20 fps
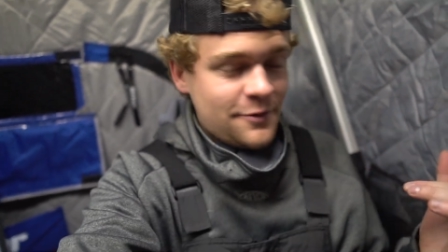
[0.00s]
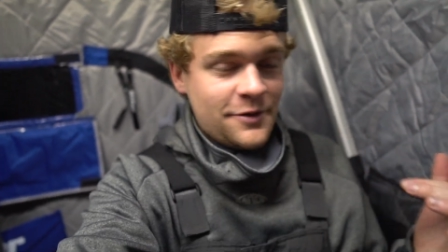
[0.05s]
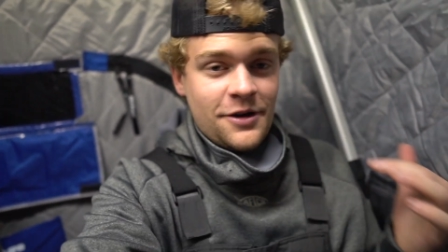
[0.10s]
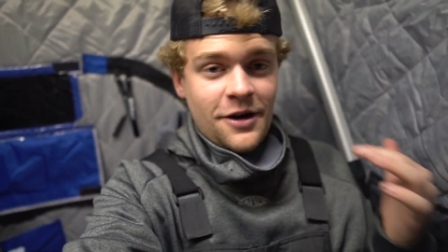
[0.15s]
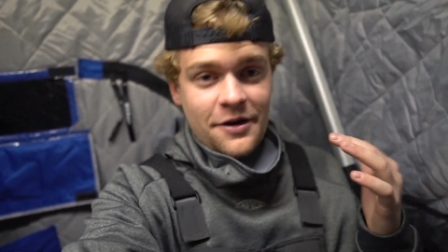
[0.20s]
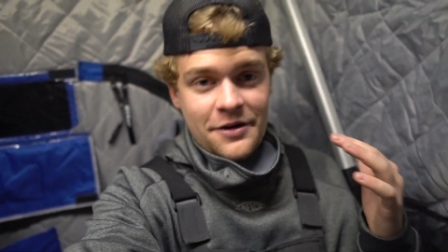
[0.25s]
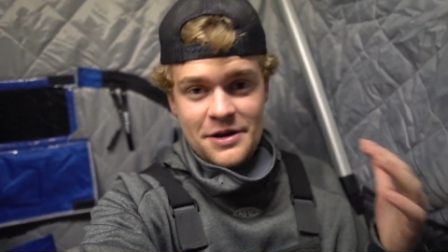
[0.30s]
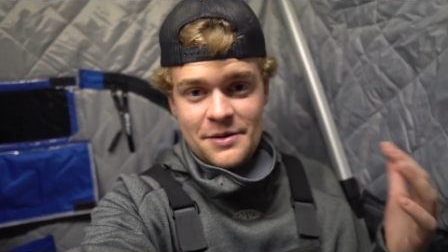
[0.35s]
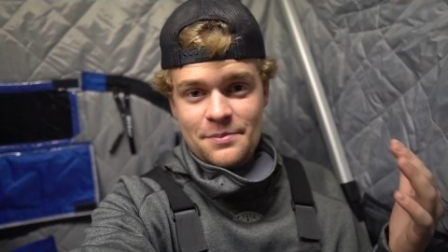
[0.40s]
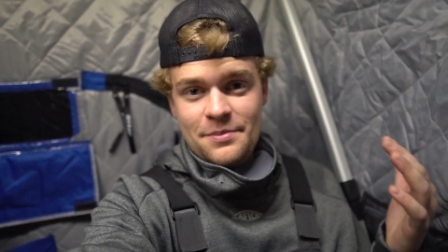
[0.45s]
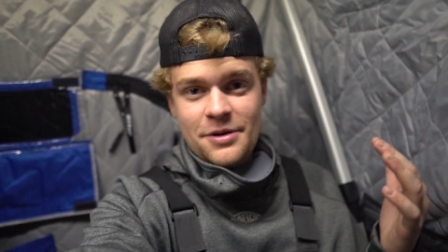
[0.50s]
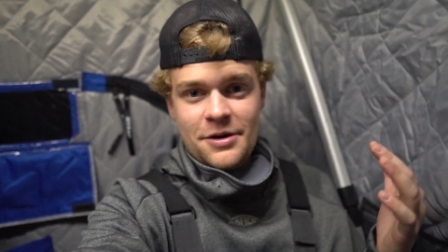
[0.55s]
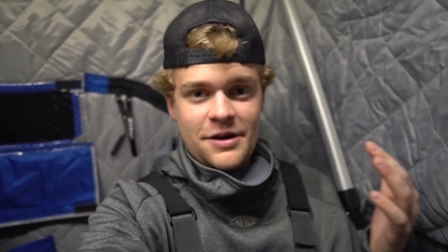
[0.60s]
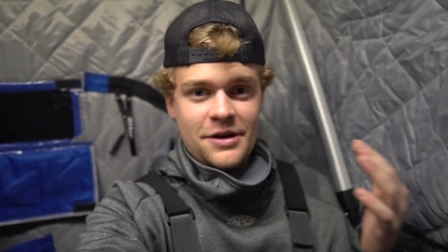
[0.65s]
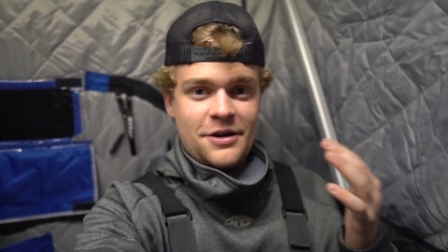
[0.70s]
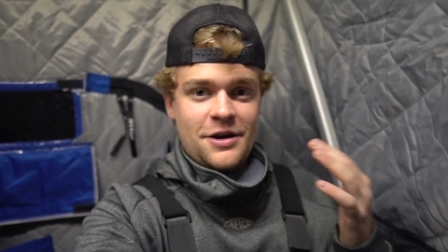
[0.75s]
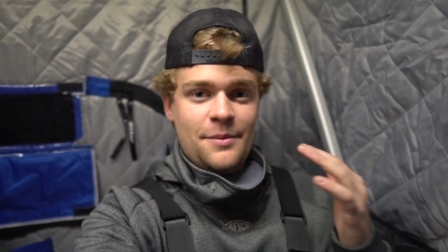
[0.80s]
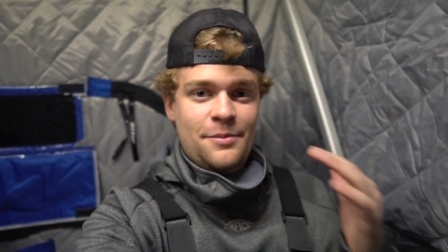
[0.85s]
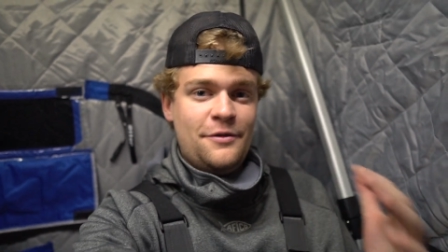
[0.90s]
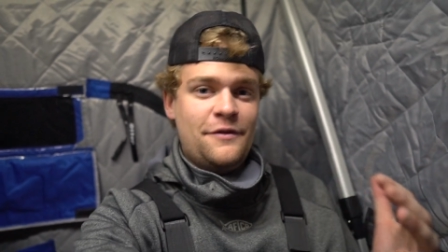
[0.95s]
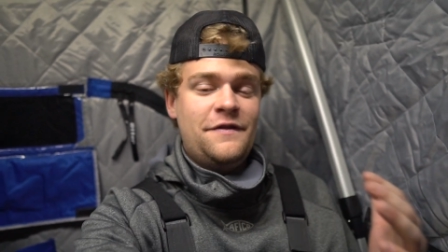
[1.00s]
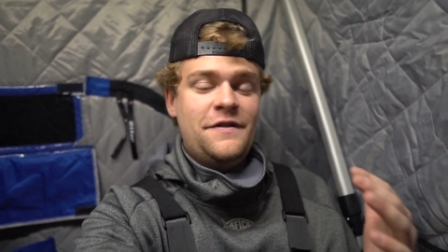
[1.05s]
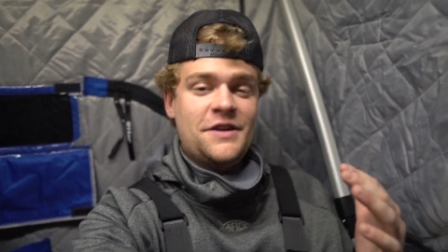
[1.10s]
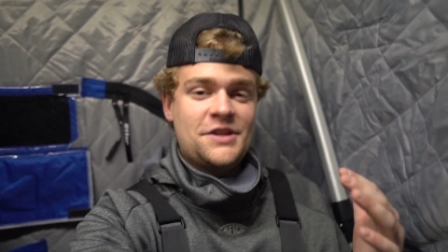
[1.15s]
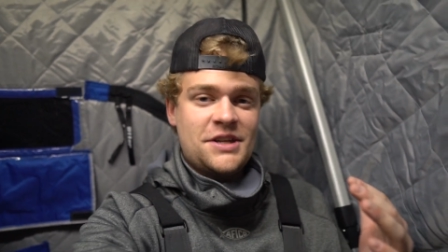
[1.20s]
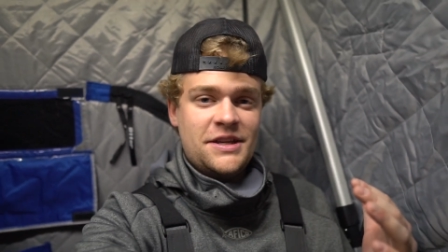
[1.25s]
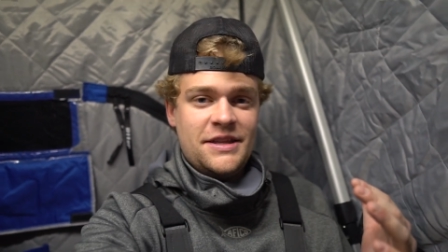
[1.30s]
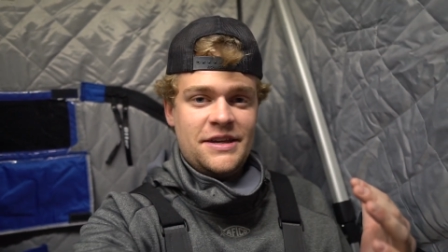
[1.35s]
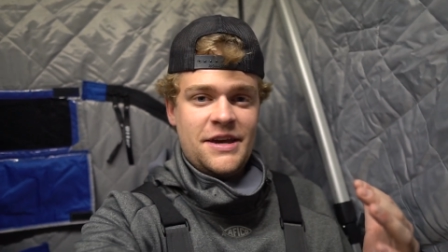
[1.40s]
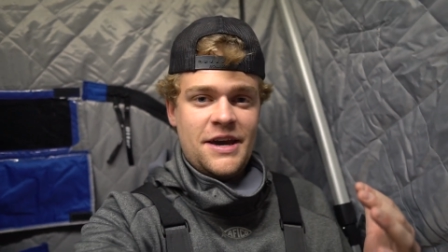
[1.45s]
We already put a couple
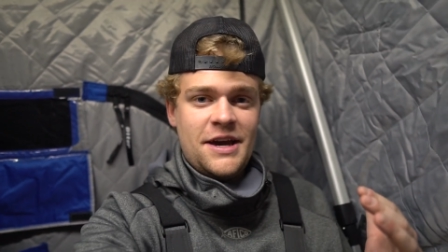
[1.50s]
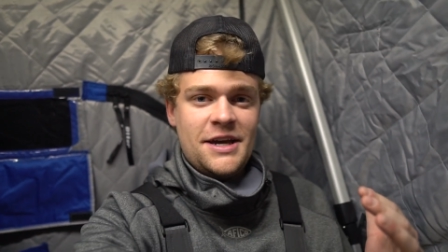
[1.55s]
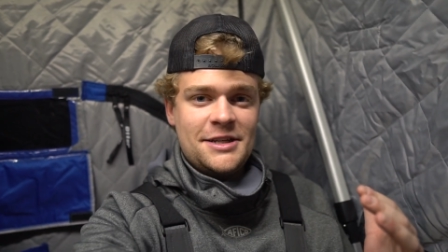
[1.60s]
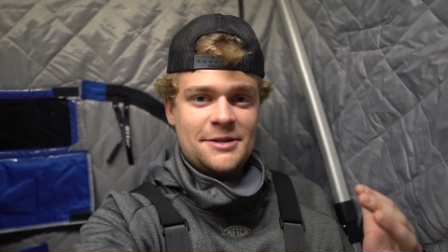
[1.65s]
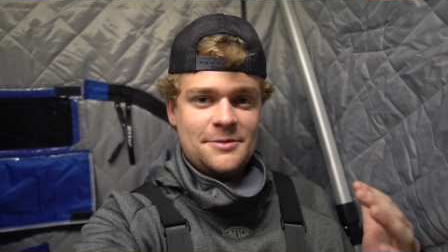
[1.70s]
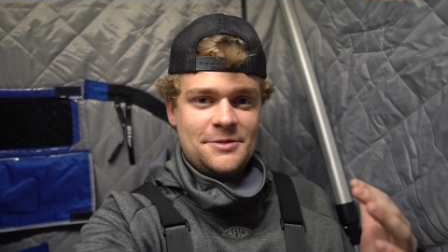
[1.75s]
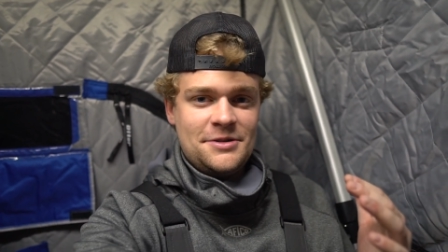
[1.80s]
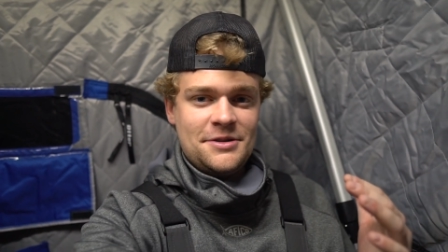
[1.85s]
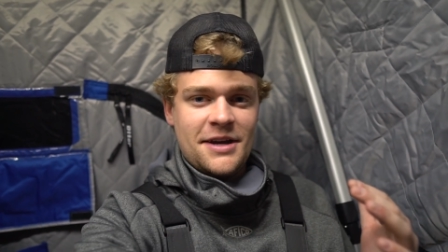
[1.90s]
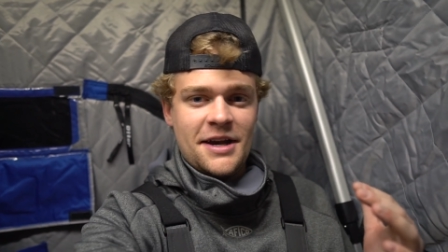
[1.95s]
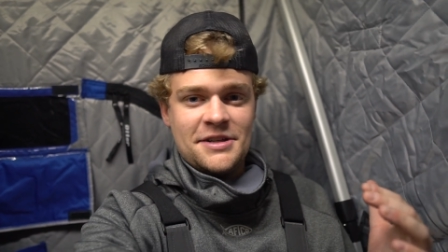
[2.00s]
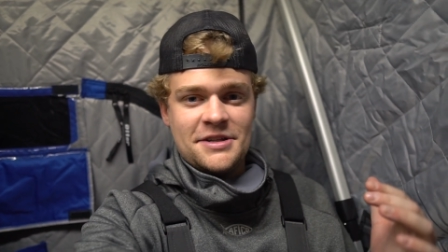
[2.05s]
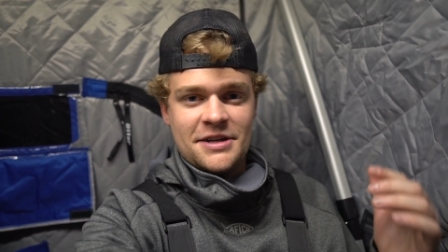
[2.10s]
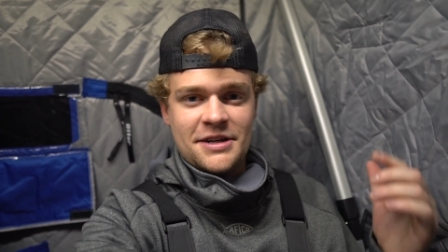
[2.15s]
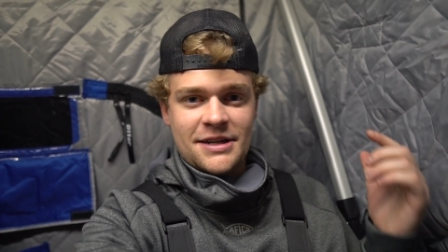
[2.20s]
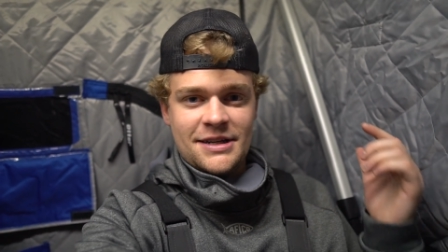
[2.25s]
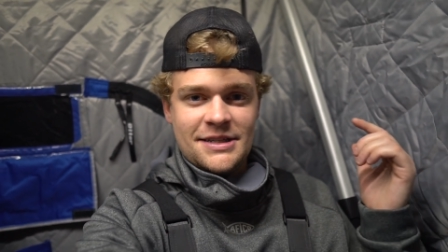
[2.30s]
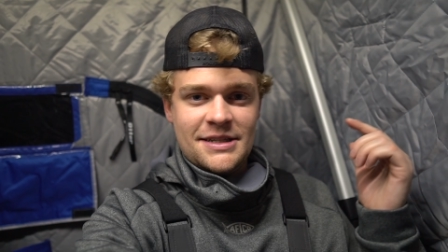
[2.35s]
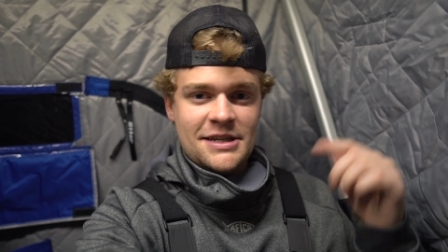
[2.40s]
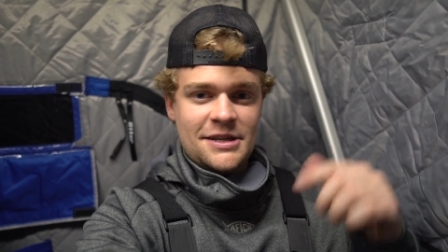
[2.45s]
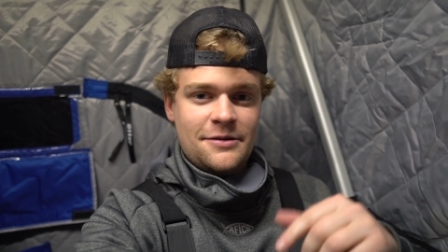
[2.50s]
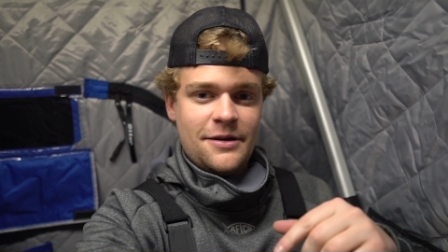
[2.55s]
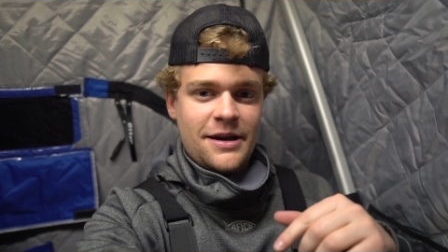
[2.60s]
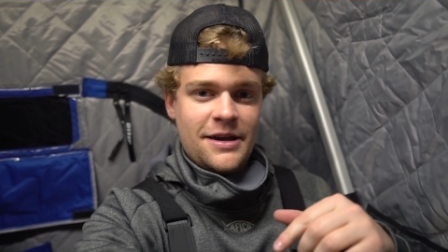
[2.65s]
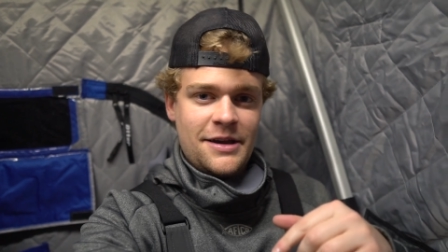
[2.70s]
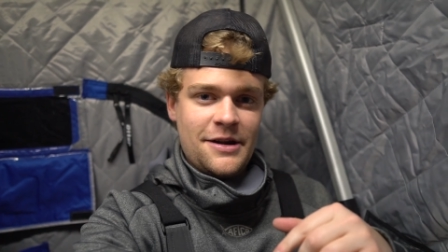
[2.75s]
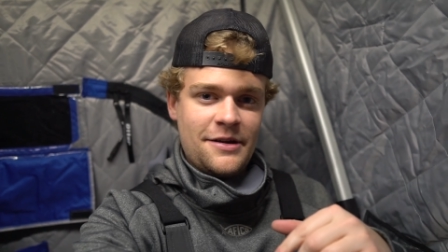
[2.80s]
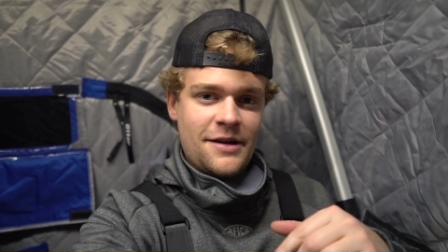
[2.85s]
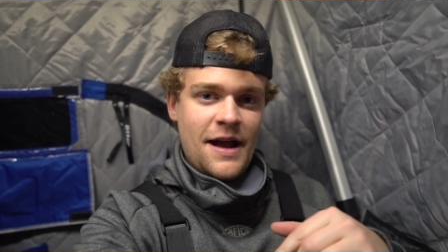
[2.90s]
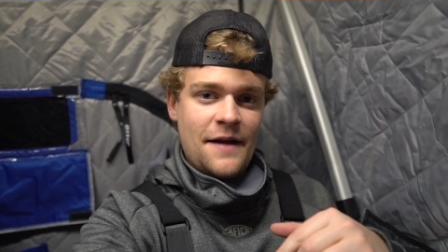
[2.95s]
fish on the ice, which you guys are going to see
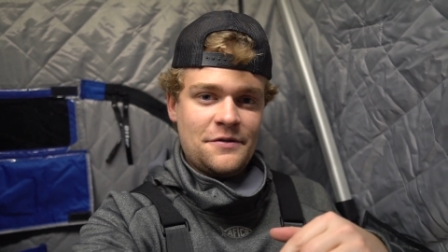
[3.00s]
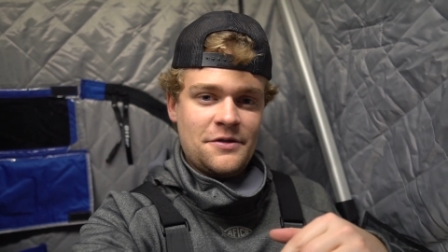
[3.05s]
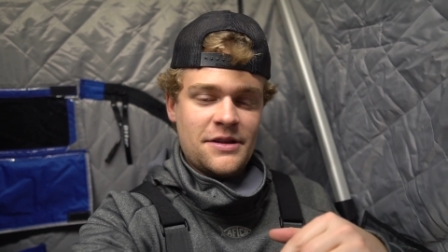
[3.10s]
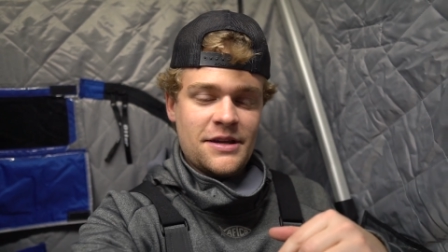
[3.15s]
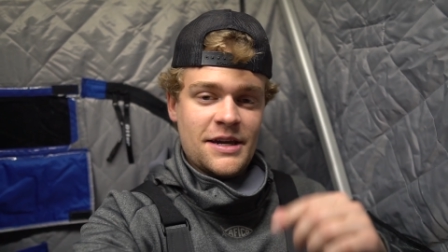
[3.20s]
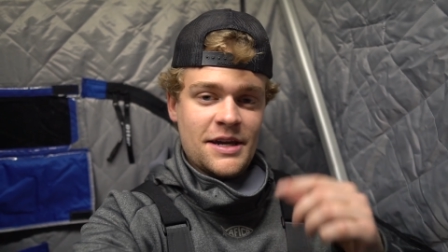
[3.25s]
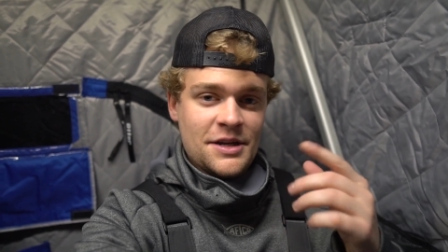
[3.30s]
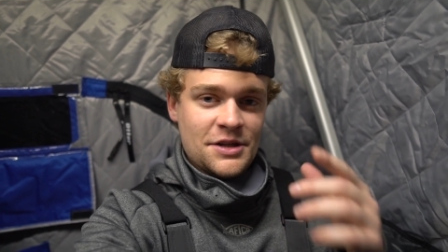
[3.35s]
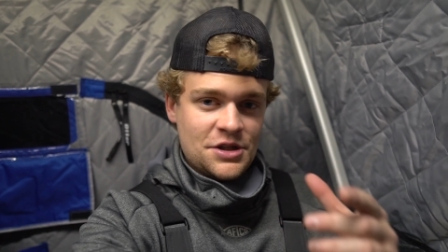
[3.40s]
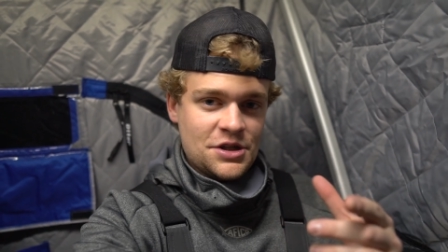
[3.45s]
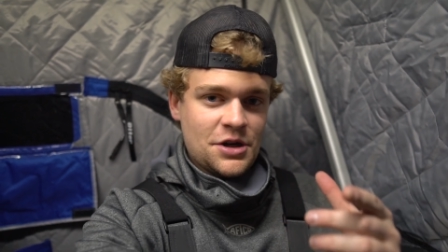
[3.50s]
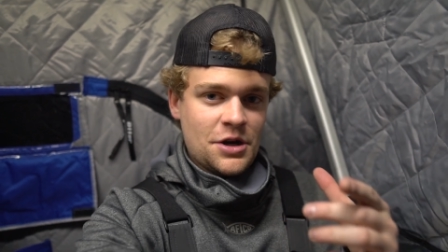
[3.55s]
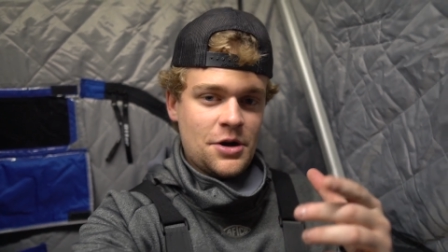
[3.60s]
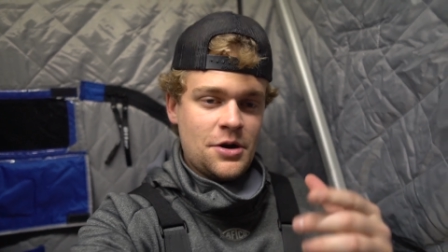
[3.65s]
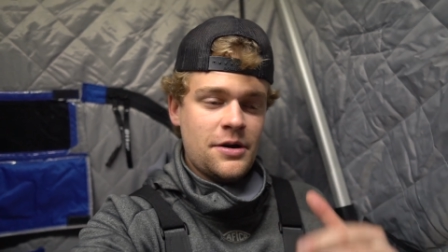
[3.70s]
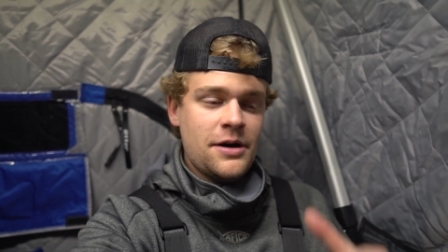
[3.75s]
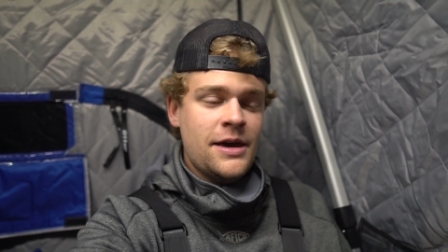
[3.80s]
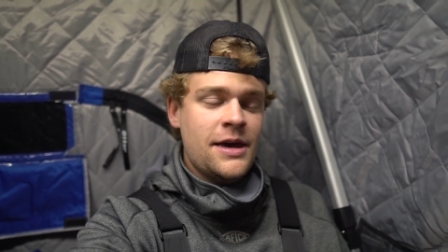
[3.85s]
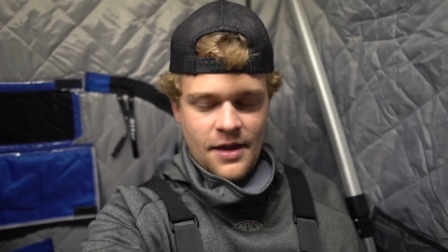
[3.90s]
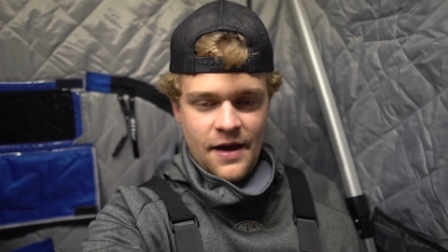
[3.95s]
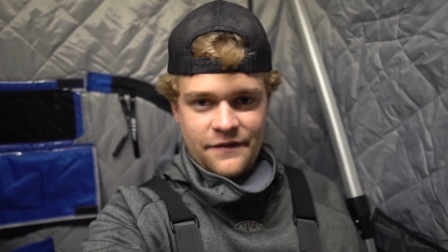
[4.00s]
right here after the intro.